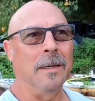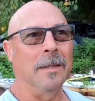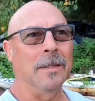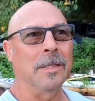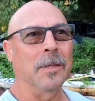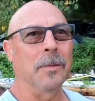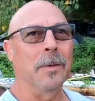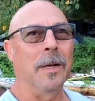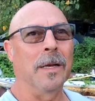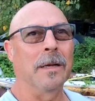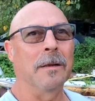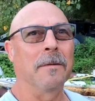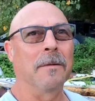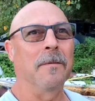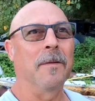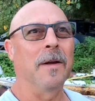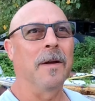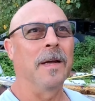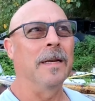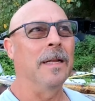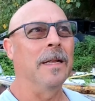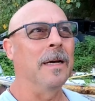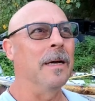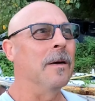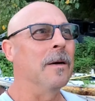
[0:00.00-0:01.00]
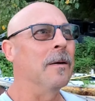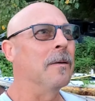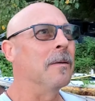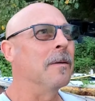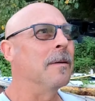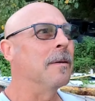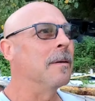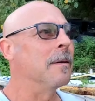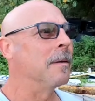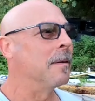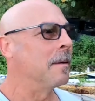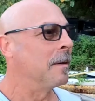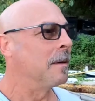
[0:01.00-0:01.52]
uh, see what I can find out.
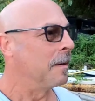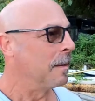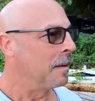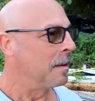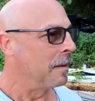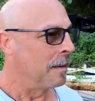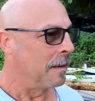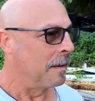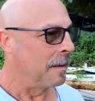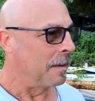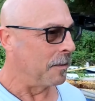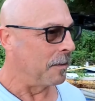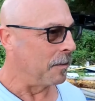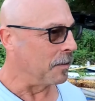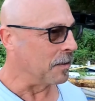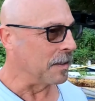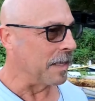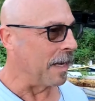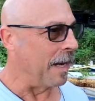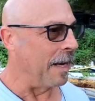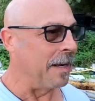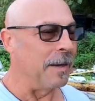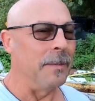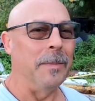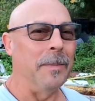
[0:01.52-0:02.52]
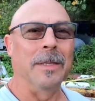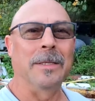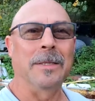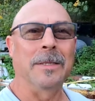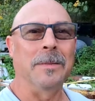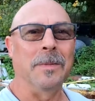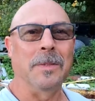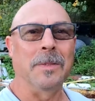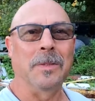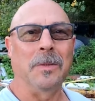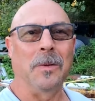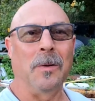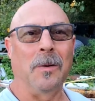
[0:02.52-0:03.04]
There's got to be
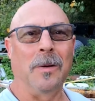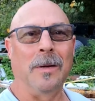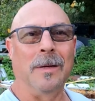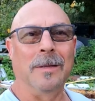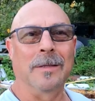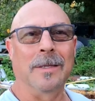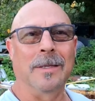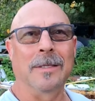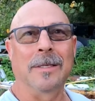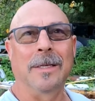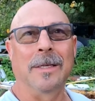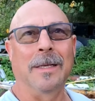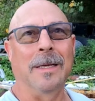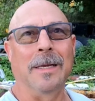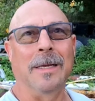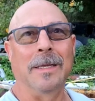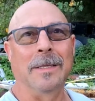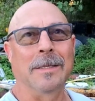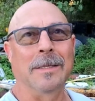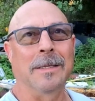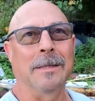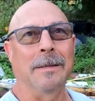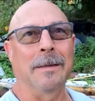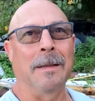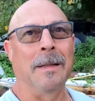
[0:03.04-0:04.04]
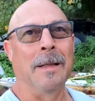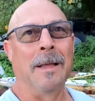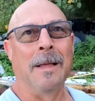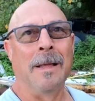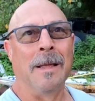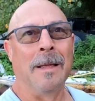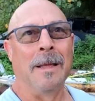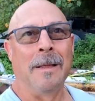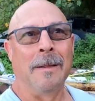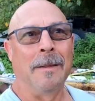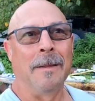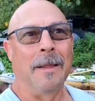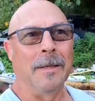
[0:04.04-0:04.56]
some stories. This thing is,
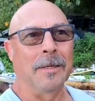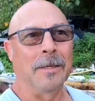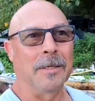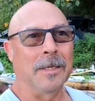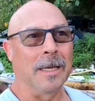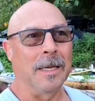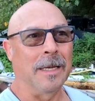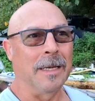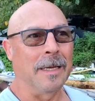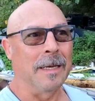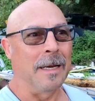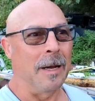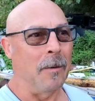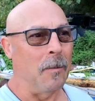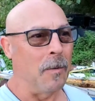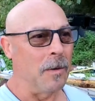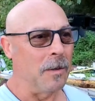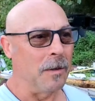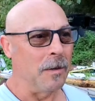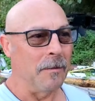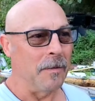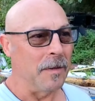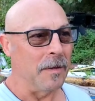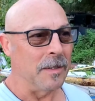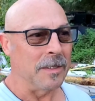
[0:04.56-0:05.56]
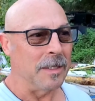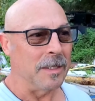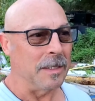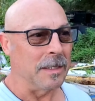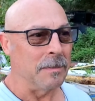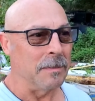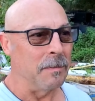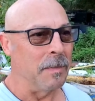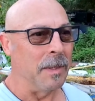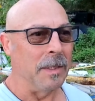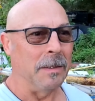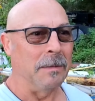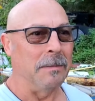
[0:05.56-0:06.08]
this thing, I wonder if this
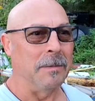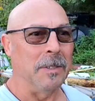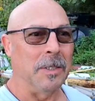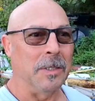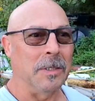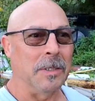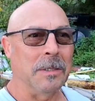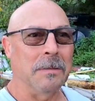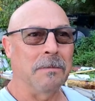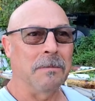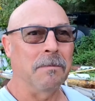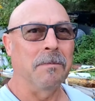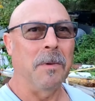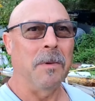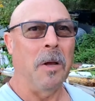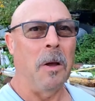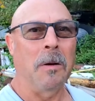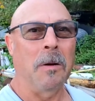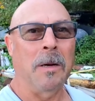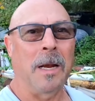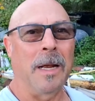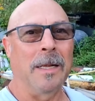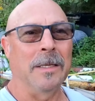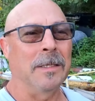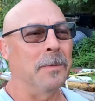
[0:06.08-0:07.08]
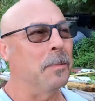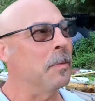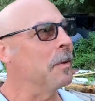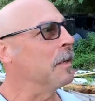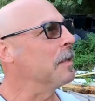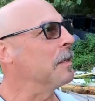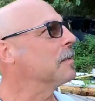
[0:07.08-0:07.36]
thing's been just all kinds of